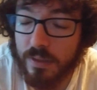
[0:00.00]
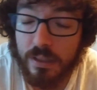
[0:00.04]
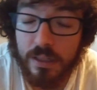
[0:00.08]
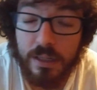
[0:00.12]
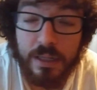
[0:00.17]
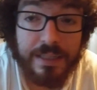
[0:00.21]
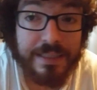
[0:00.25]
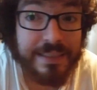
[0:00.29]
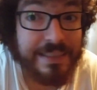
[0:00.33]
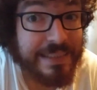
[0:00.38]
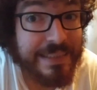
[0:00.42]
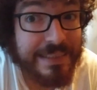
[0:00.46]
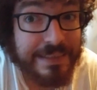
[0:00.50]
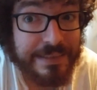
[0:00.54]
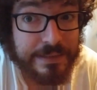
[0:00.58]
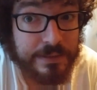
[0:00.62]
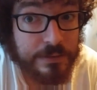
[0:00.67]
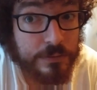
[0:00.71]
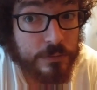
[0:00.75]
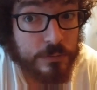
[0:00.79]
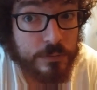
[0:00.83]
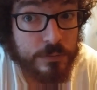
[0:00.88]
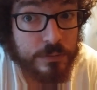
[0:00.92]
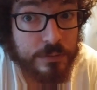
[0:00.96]
I need
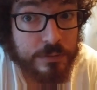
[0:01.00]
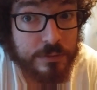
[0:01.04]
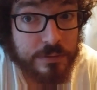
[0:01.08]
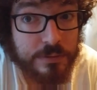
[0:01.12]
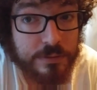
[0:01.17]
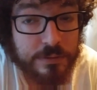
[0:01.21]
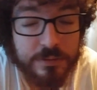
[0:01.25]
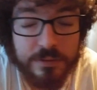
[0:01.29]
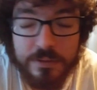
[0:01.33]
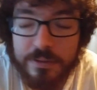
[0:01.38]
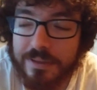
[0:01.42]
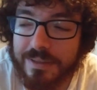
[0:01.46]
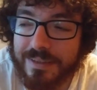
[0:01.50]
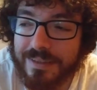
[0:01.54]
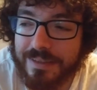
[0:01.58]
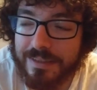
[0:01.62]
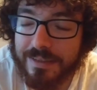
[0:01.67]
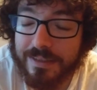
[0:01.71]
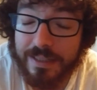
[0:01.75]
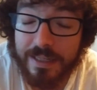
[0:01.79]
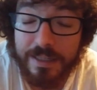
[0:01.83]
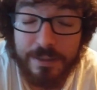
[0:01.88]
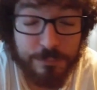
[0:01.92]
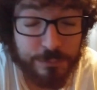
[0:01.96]
to.
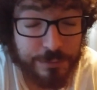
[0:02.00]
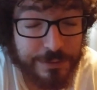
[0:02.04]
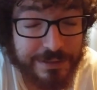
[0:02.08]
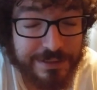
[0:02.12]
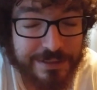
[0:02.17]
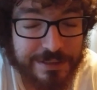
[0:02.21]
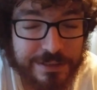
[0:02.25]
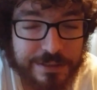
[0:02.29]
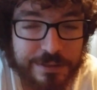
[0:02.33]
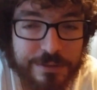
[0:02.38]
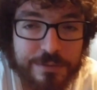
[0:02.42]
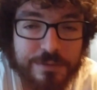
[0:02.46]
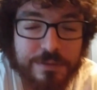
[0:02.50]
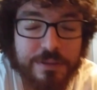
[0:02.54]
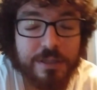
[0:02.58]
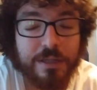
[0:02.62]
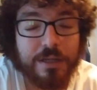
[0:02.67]
I really do.